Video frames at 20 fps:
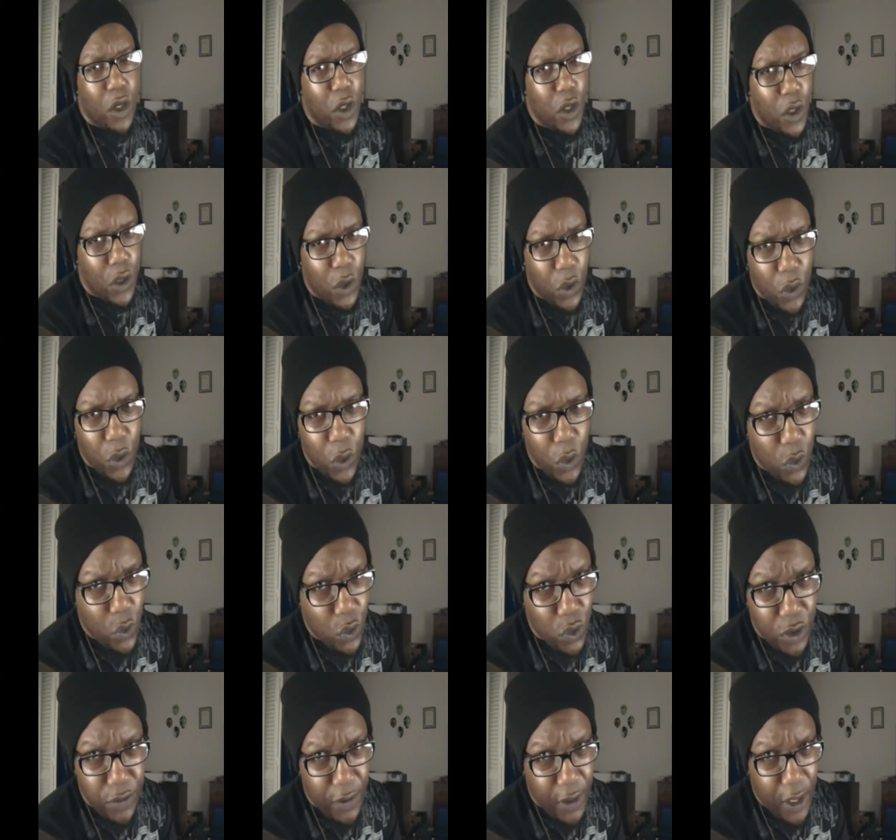
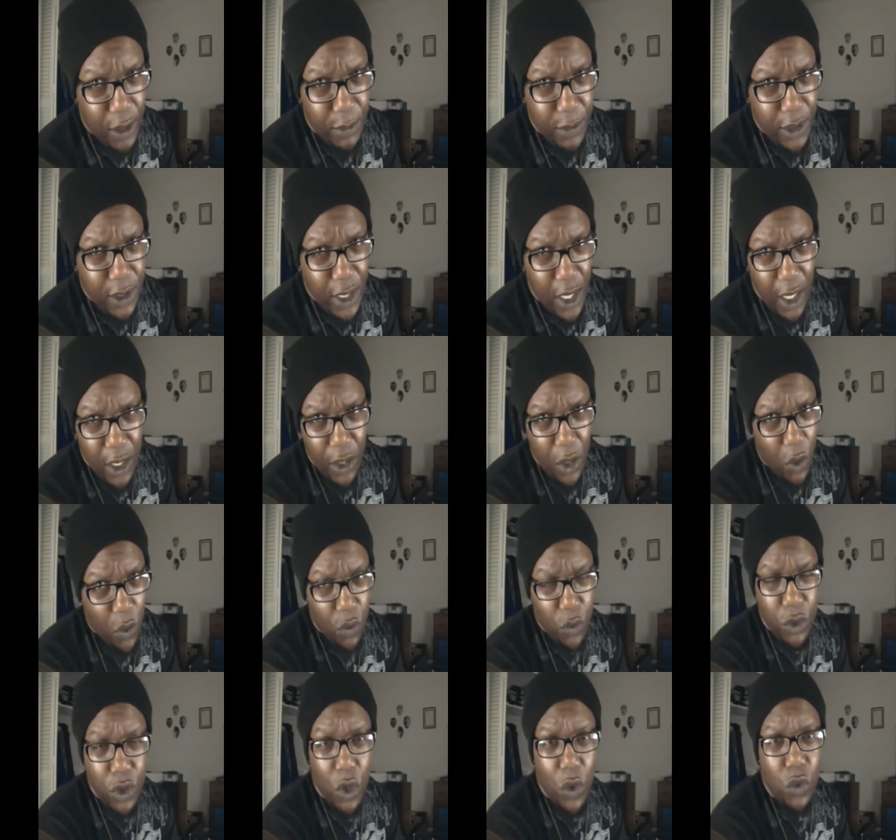Huge fucking mistake.
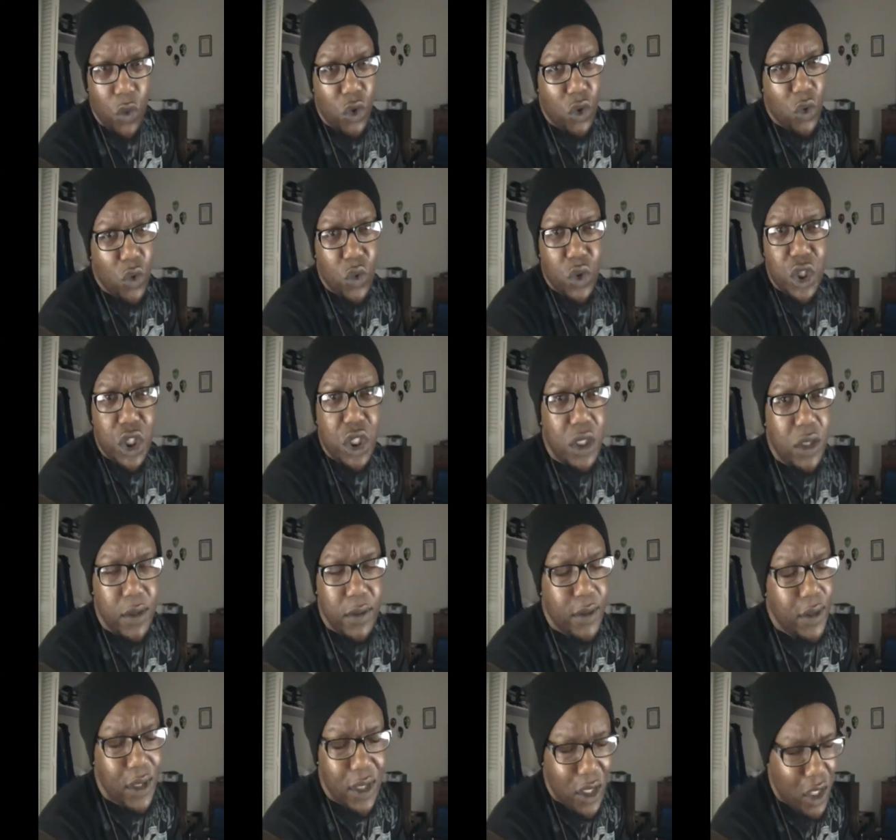Don't don't do sh-
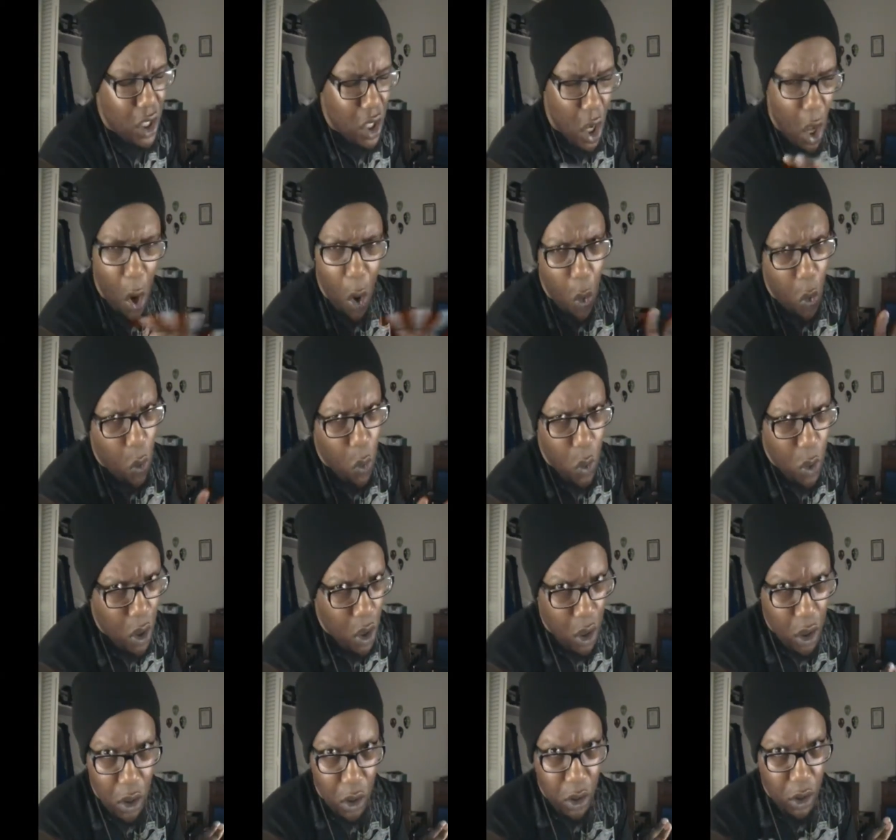no.
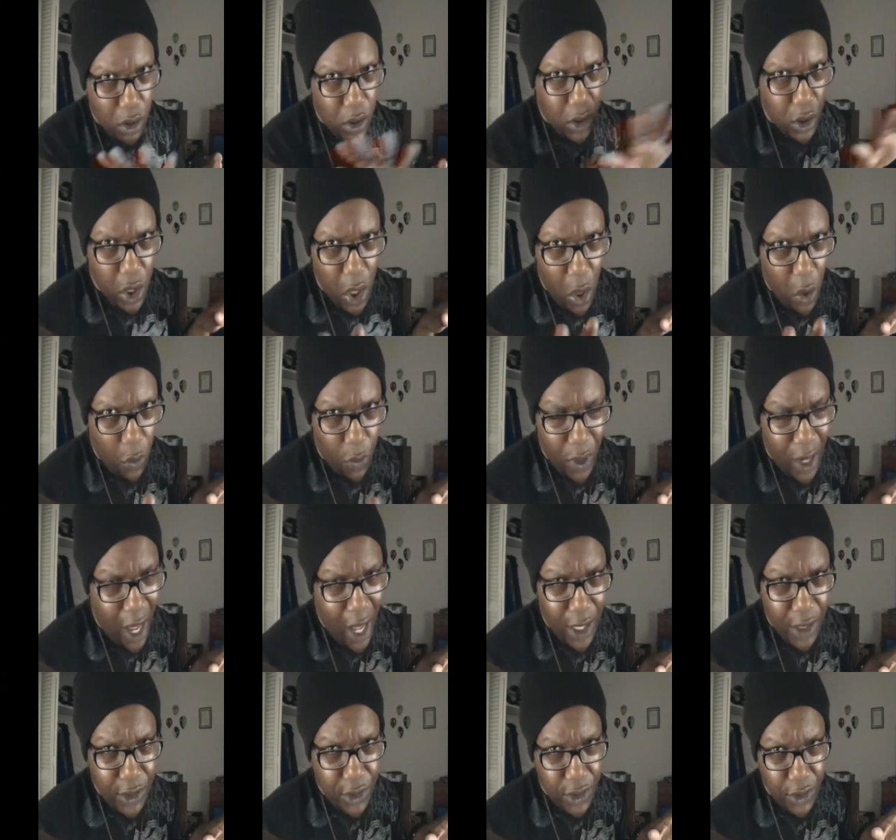No,
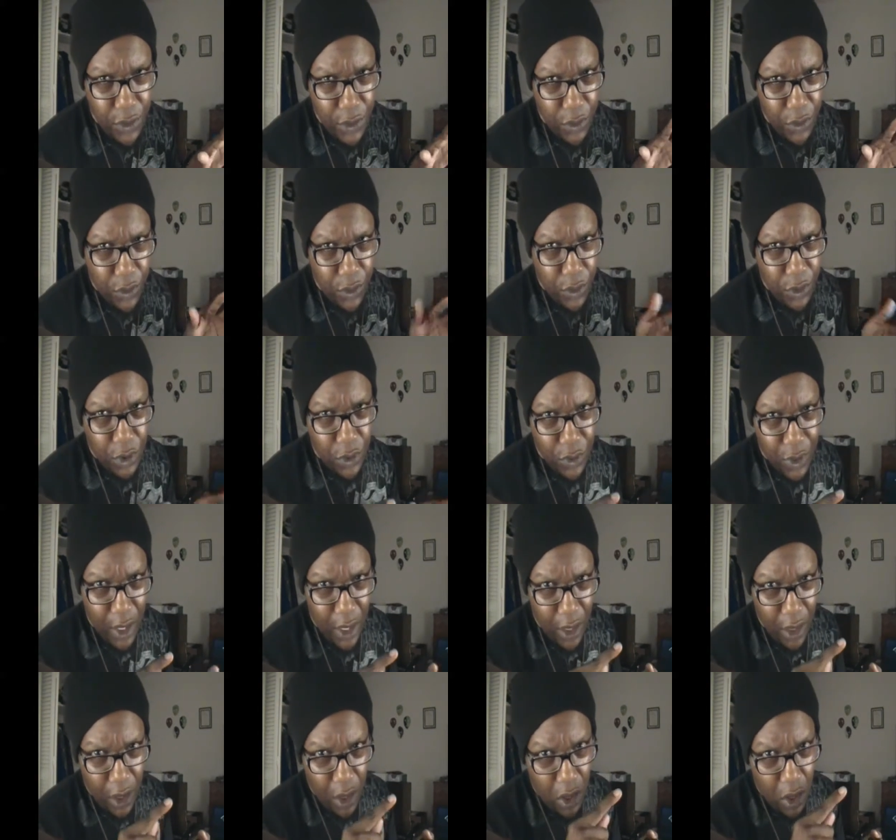not until you
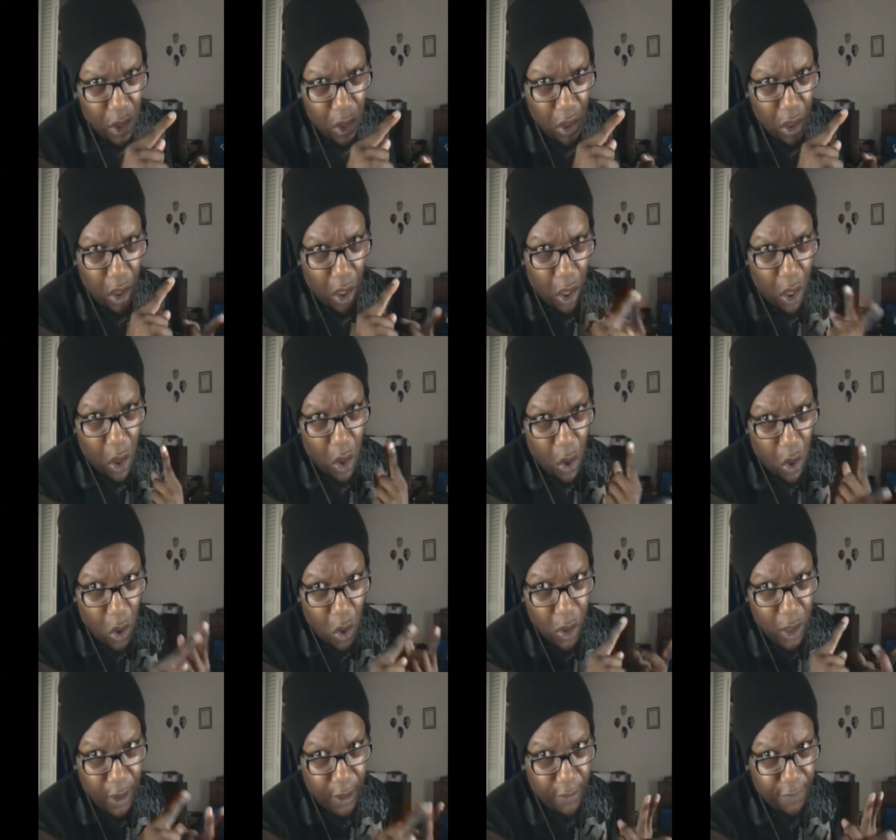get
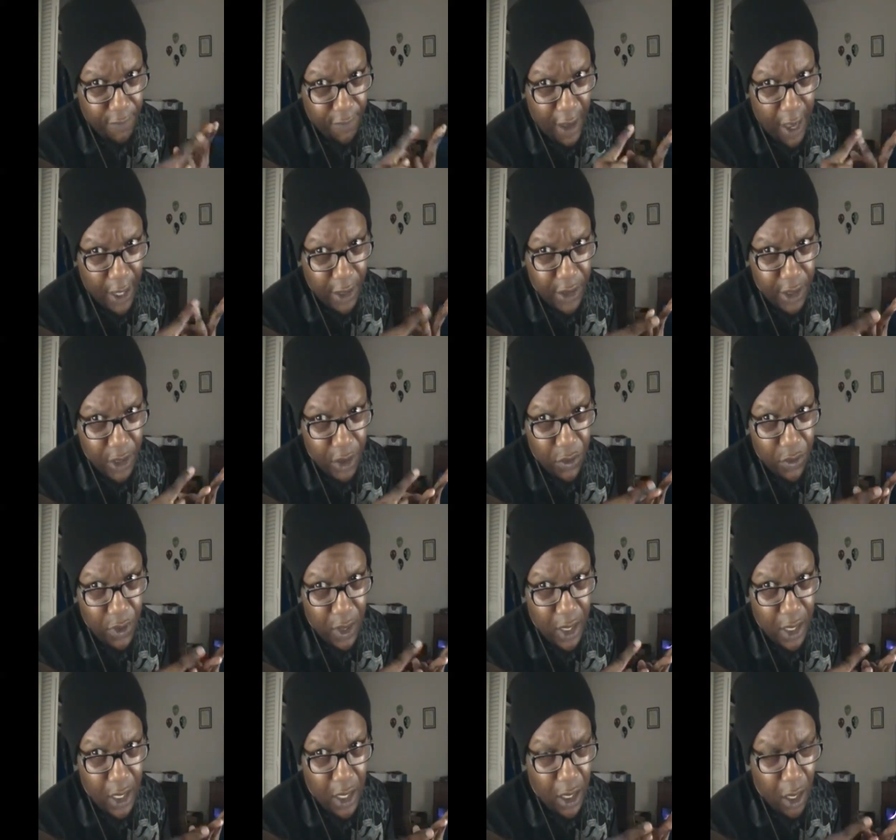all of the facts that you
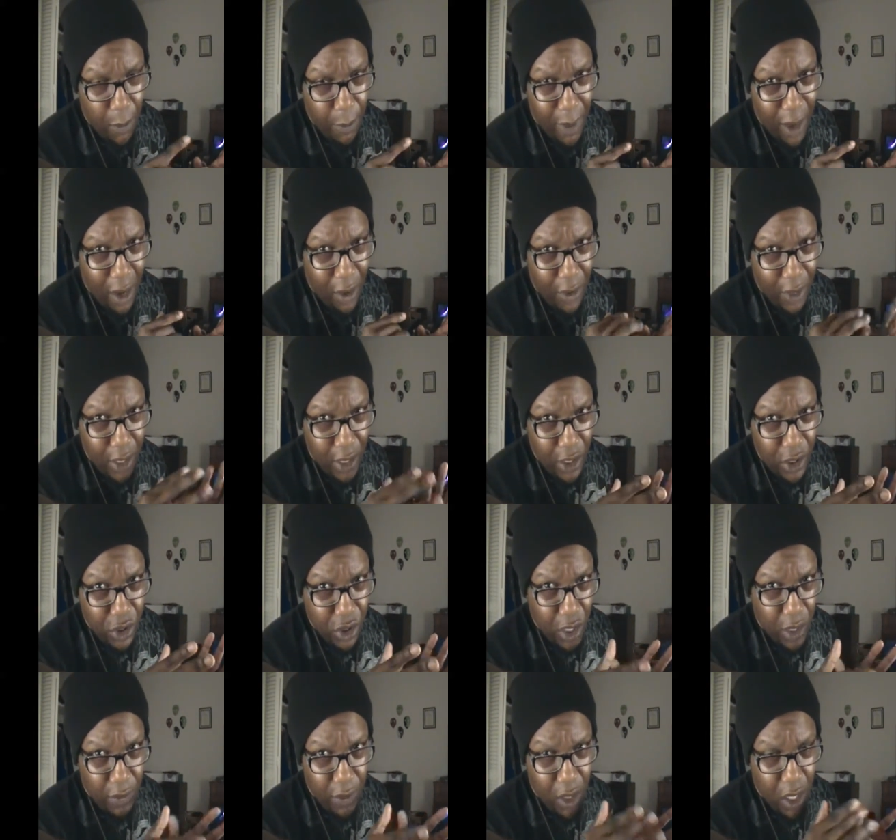need about
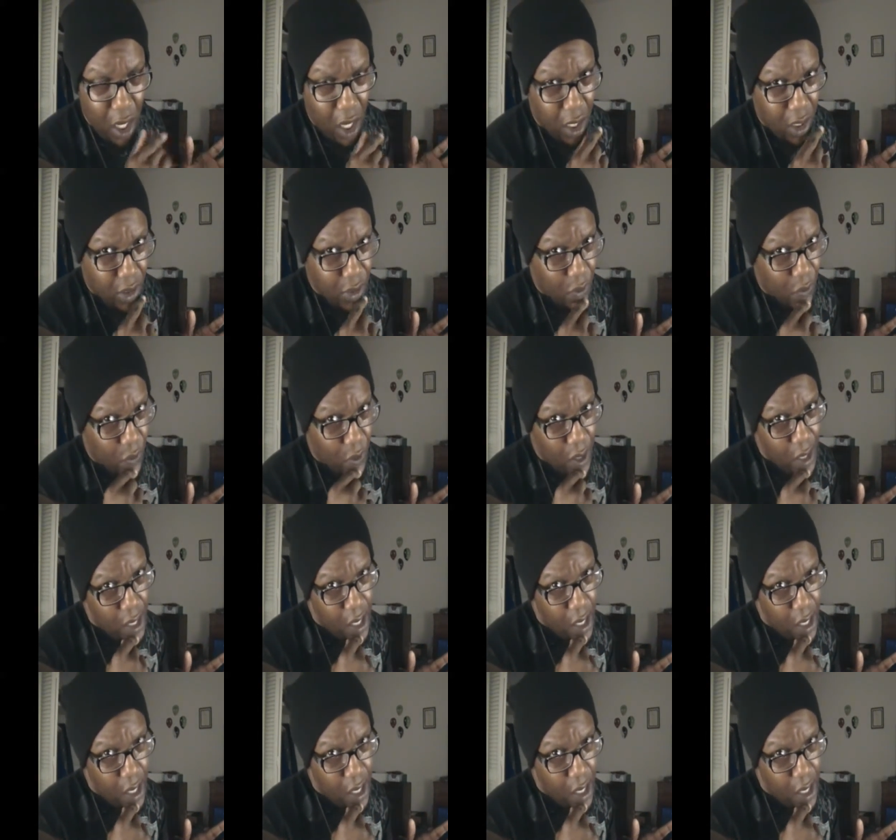each and every console.